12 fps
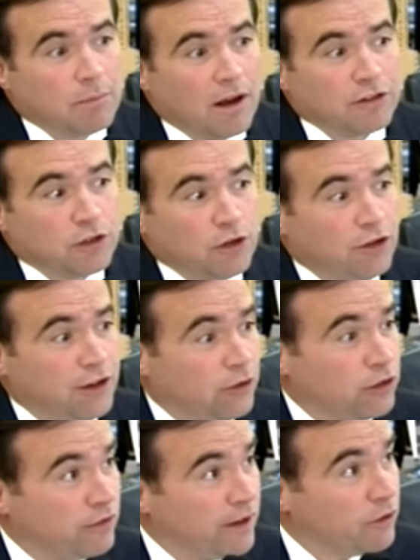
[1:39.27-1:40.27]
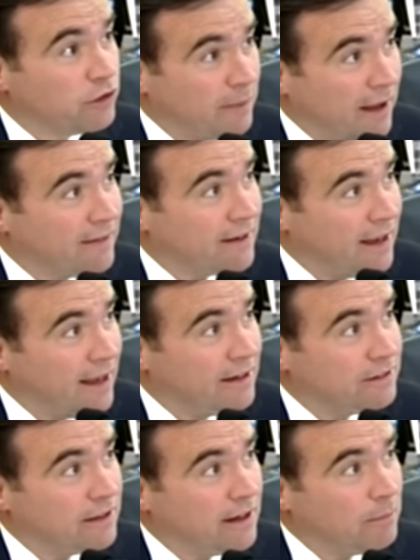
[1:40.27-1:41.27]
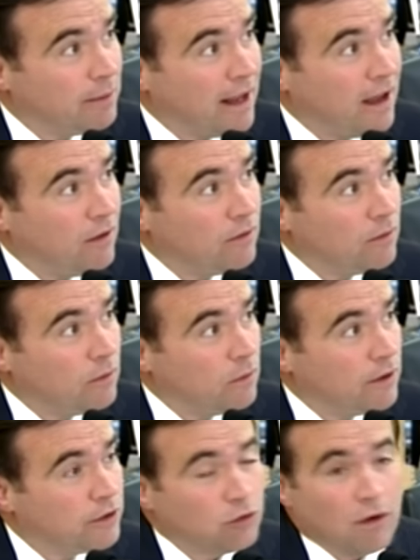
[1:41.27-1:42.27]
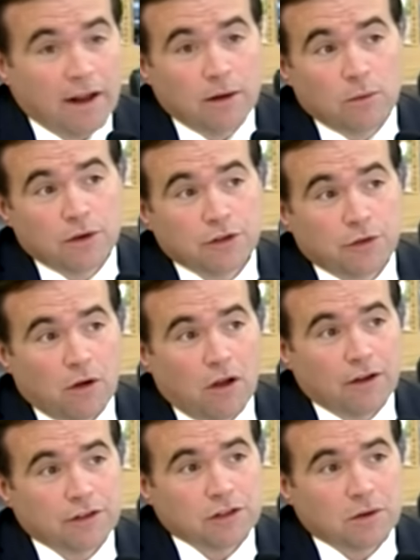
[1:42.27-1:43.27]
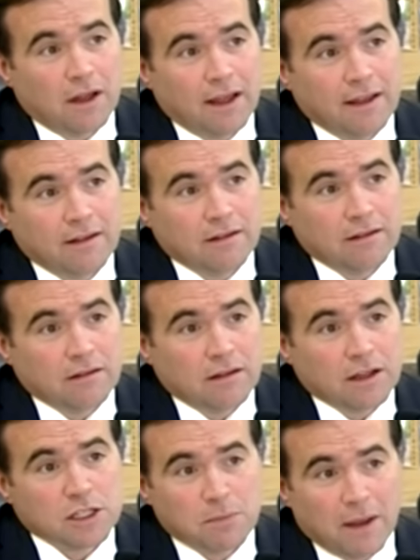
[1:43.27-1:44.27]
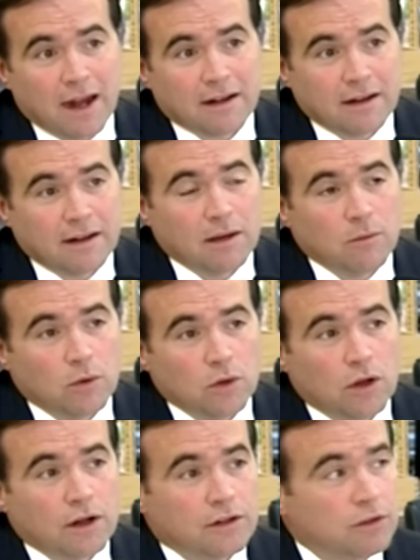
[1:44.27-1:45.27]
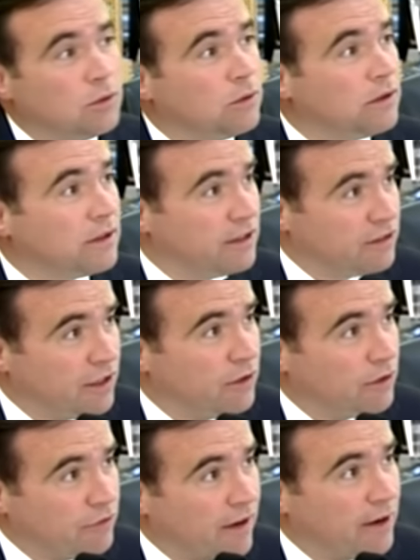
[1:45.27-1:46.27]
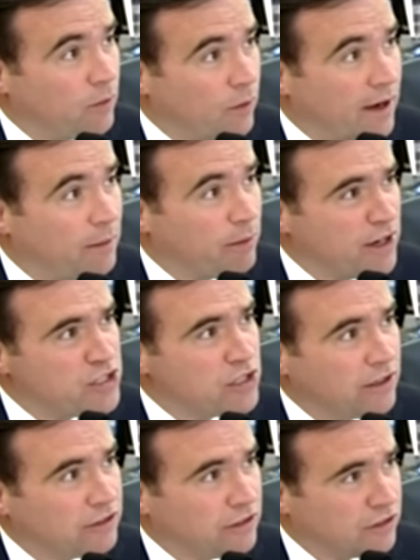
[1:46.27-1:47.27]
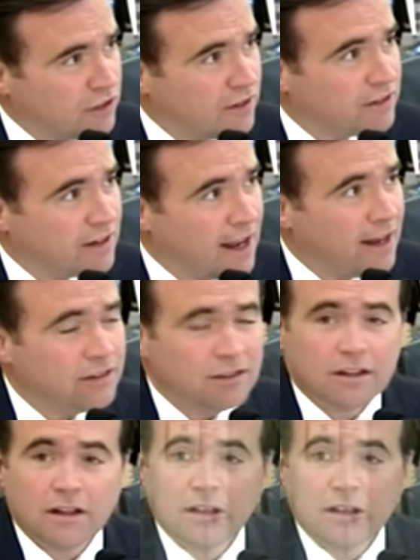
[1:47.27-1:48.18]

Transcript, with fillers: Prosecutor Deters feels about the case and about what is right and what is wrong. So I expect that he will look to continue to find a way to bring justice to this case.